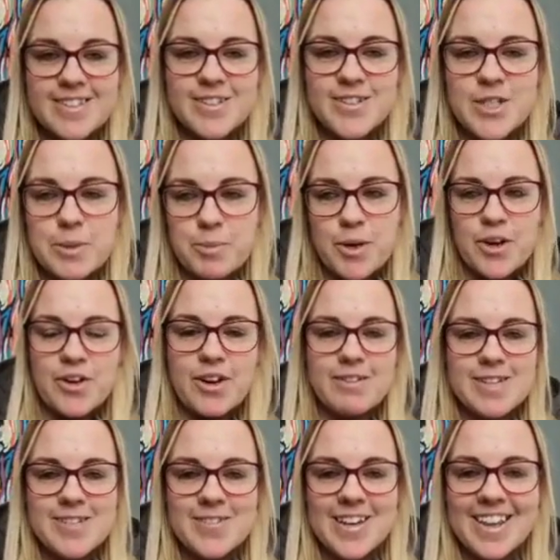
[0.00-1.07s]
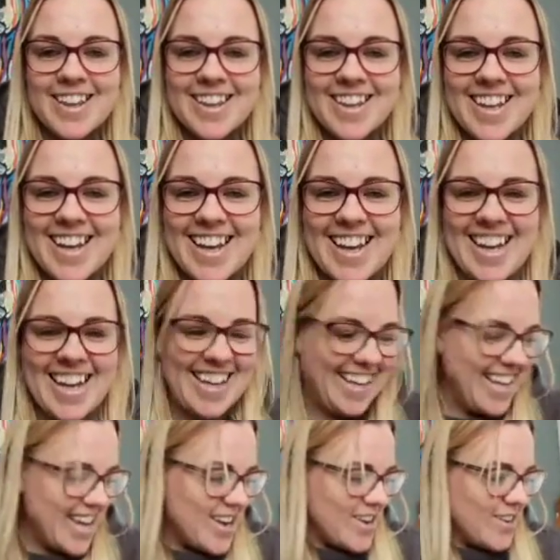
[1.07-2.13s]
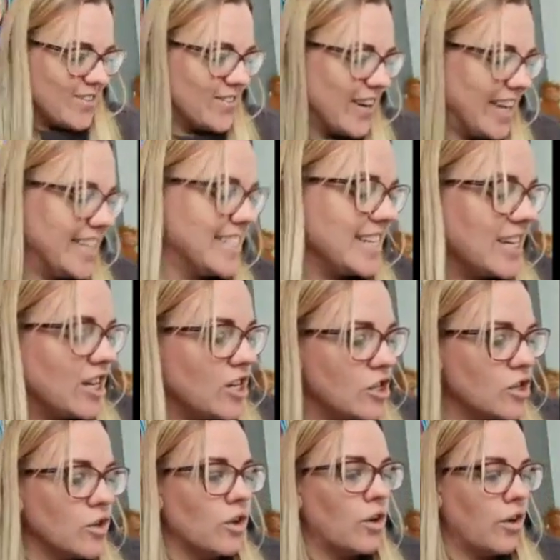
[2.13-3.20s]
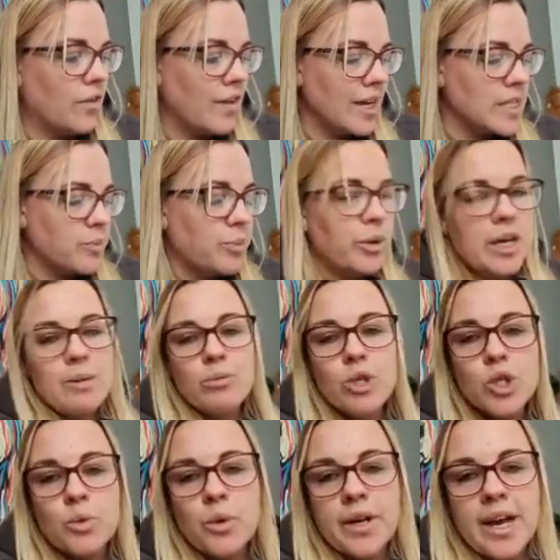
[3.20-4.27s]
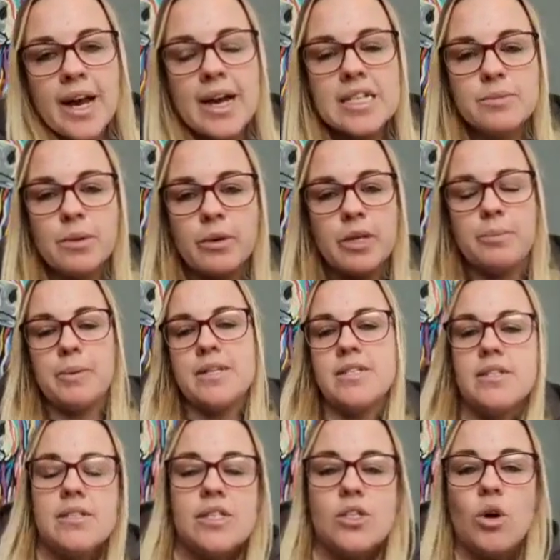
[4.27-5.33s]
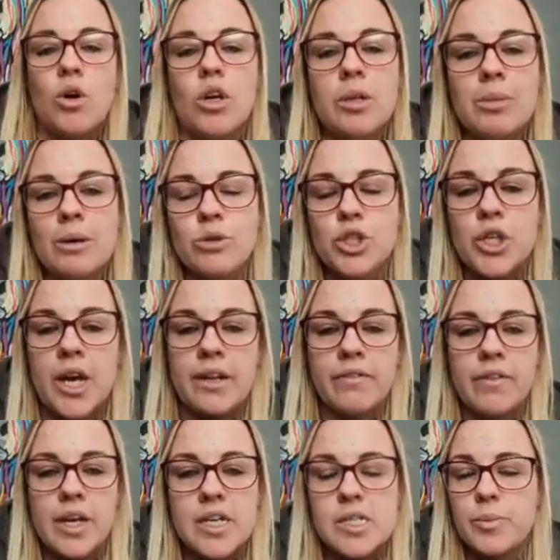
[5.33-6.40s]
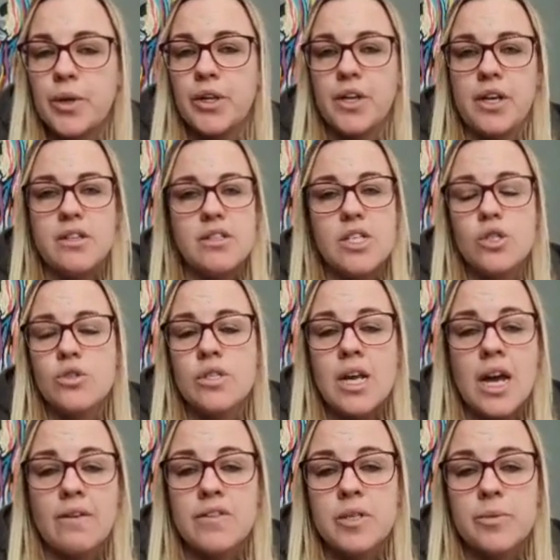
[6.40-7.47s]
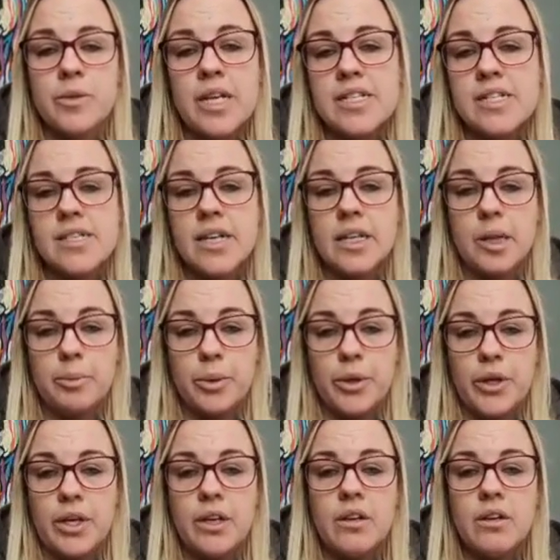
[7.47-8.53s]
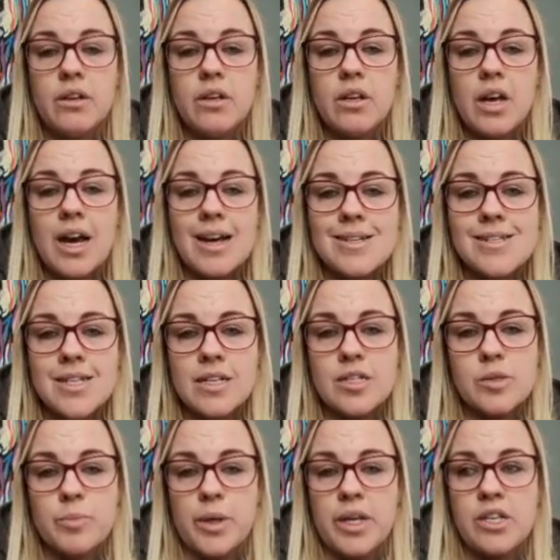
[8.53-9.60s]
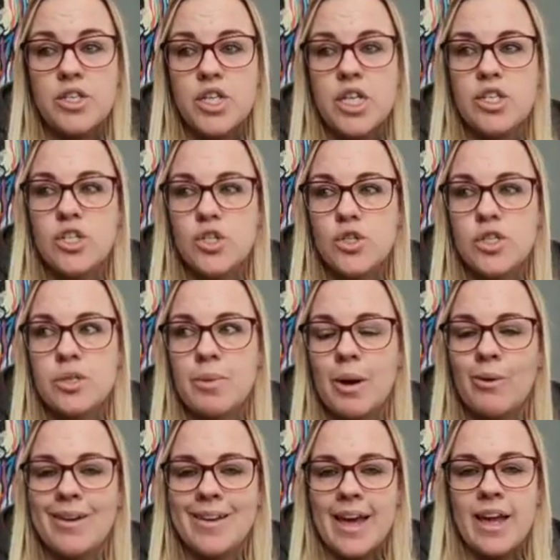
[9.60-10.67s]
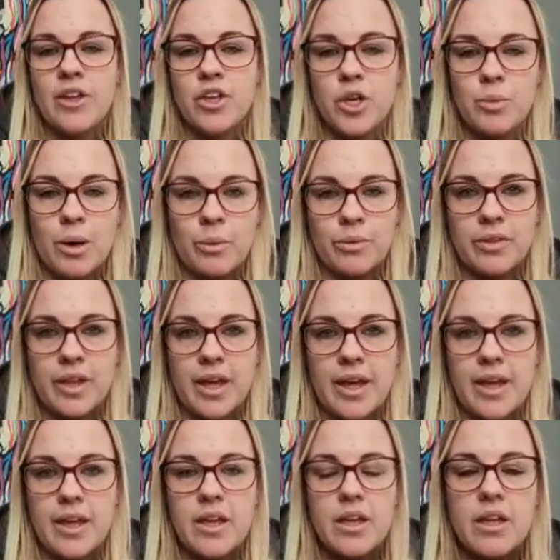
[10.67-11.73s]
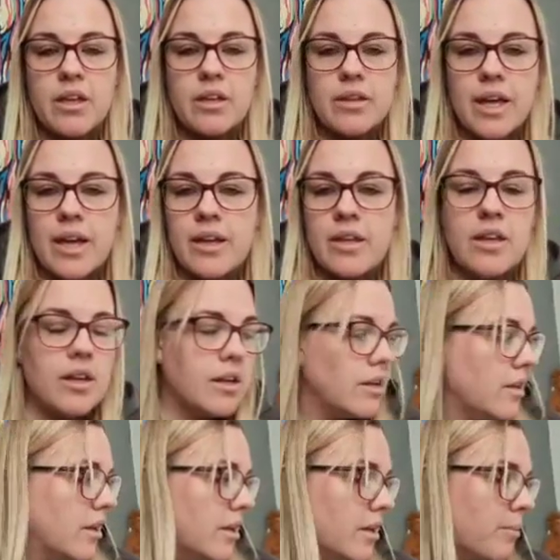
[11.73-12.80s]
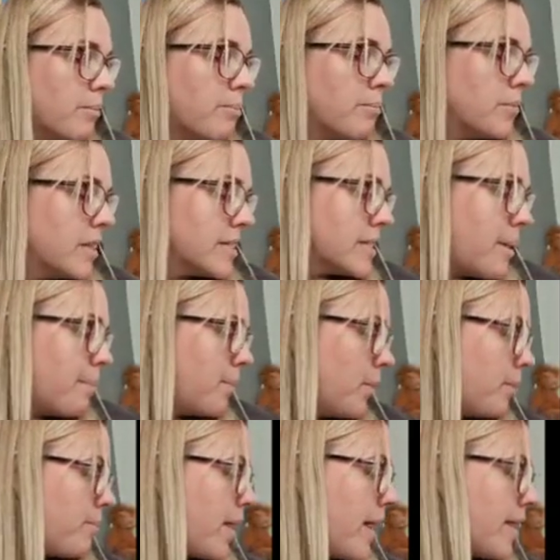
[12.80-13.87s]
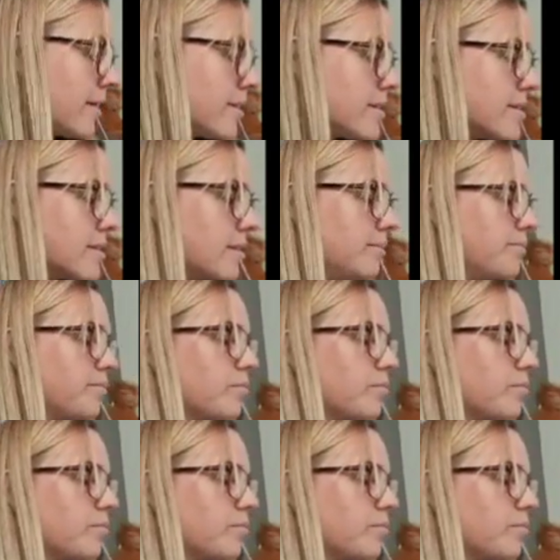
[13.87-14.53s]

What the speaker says: Ship her out as well. Right, so that's pretty much what I had about your business. It's all about sharing the experience. It doesn't have to necessarily be a sales pitch. It's just about getting you out there, getting your sample packs.